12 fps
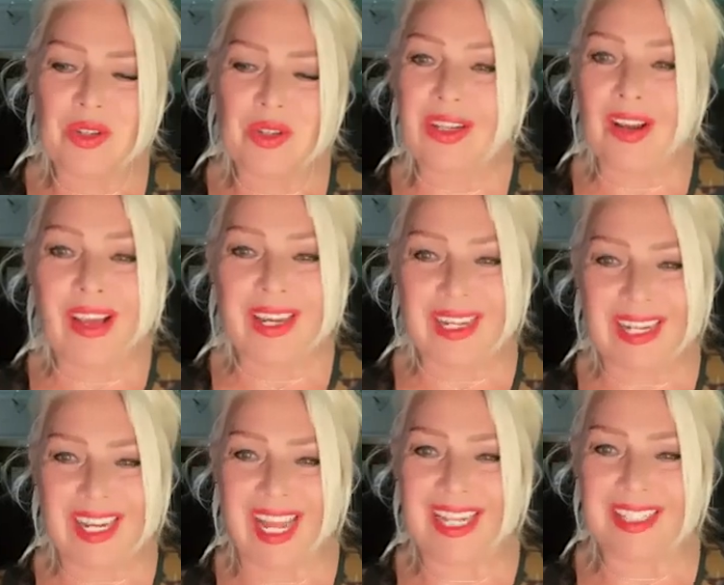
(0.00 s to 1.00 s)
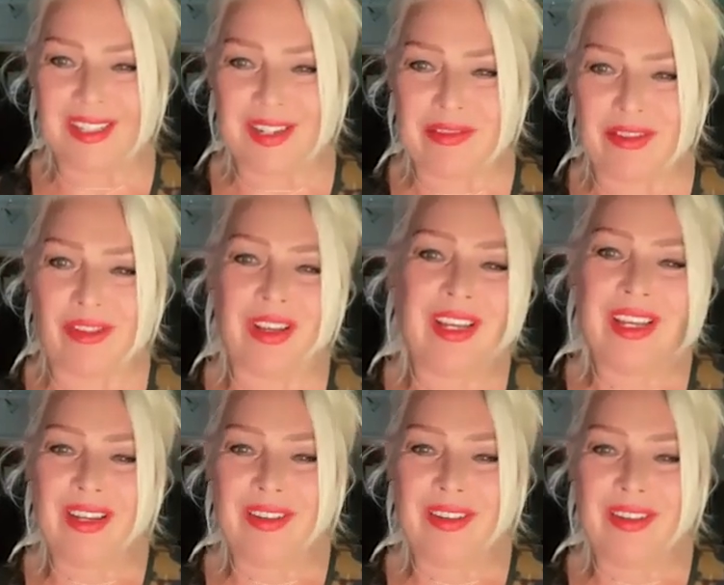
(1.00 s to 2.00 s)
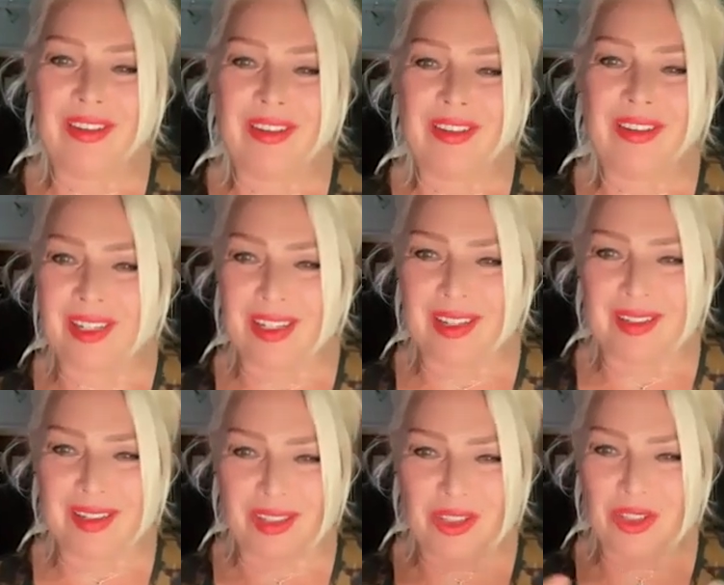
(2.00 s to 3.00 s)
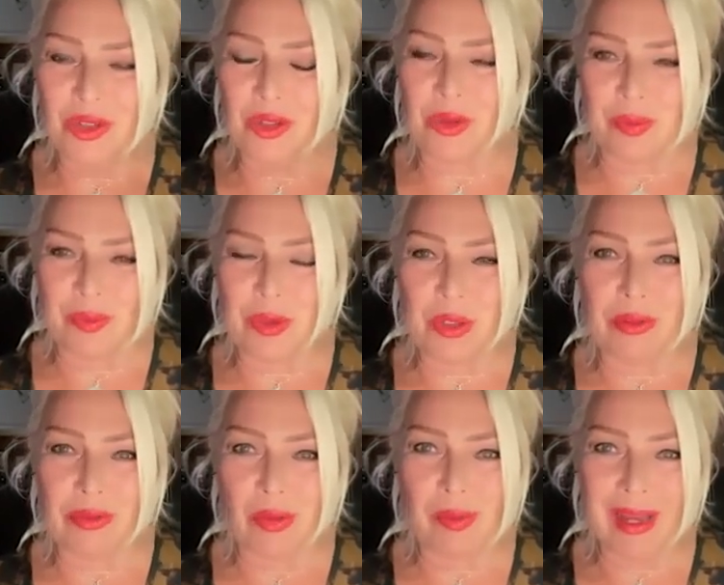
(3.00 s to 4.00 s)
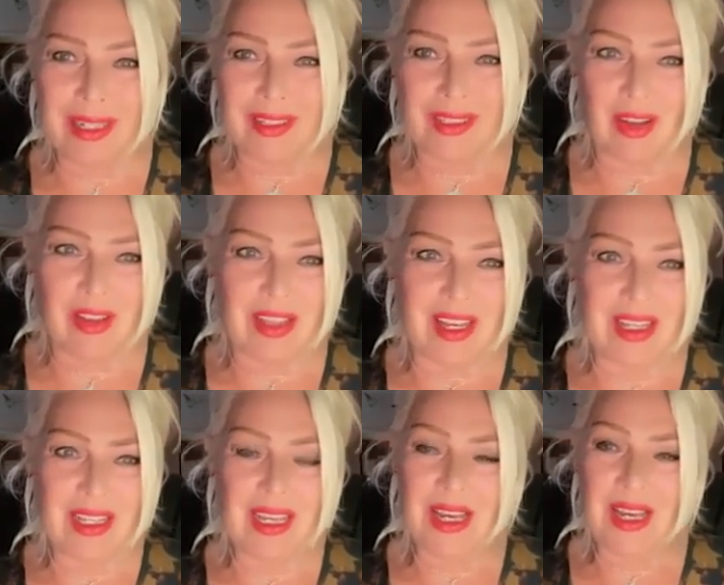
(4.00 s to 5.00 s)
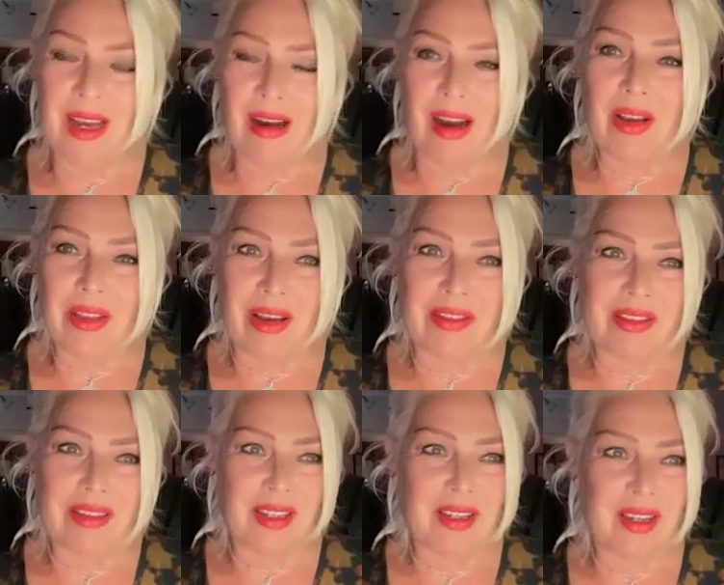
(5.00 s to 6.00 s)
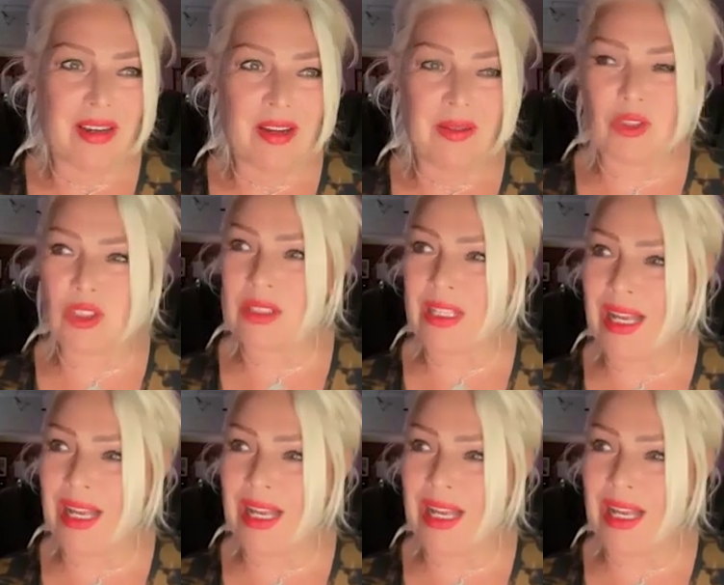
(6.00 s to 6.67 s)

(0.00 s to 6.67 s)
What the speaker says: an unlikely candidate for singing a huge, beautiful ballad like that, I think, just